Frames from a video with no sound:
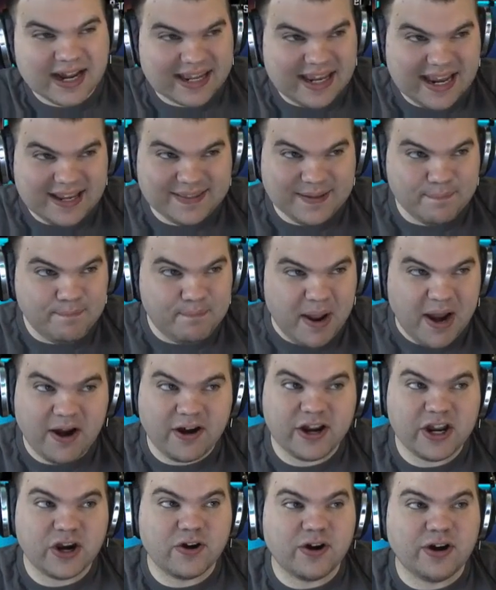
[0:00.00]
getting the
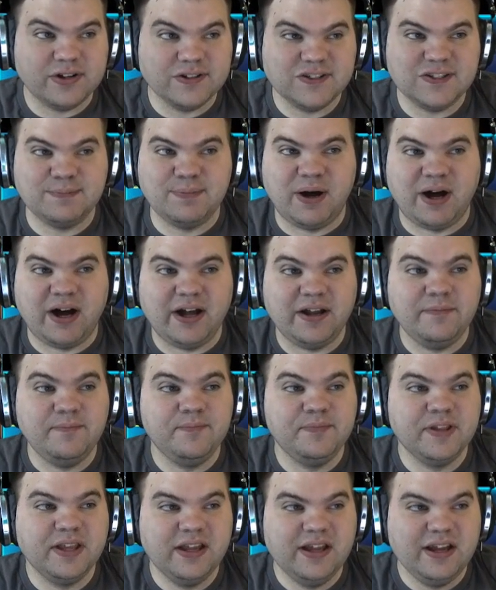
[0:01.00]
barrier on spawn.
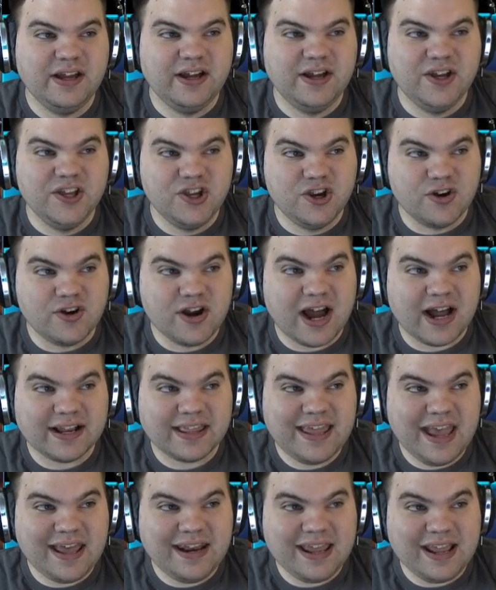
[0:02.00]
You're not
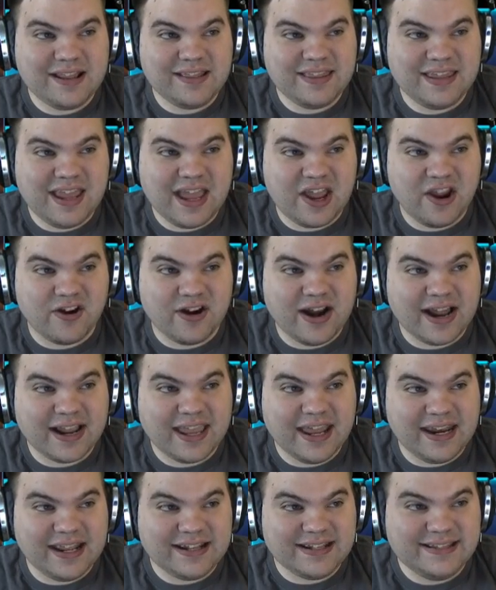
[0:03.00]
getting you're not
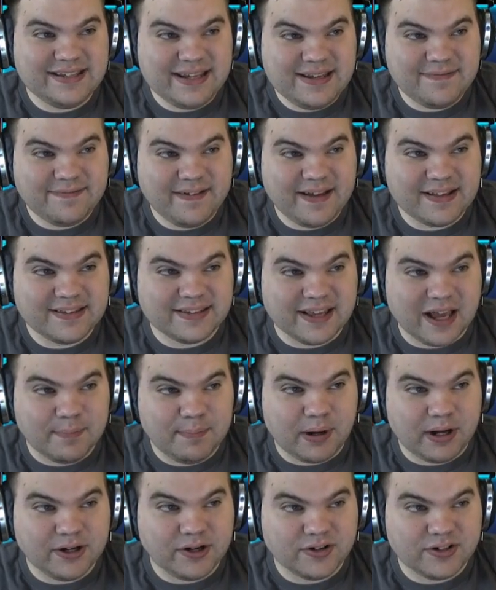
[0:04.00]
getting defense up
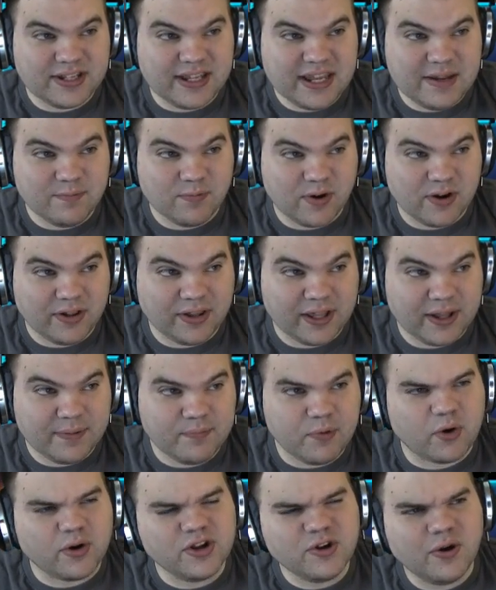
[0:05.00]
on your team really,
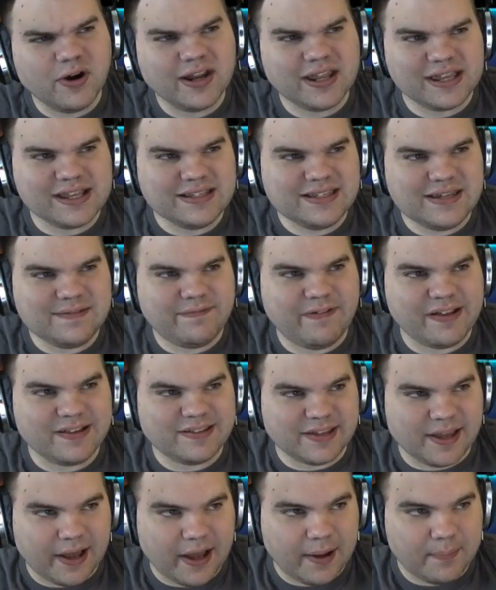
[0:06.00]
or you are getting
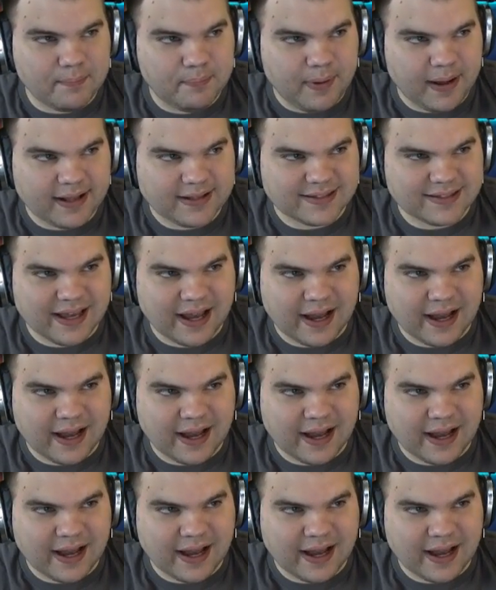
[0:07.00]
defense up, but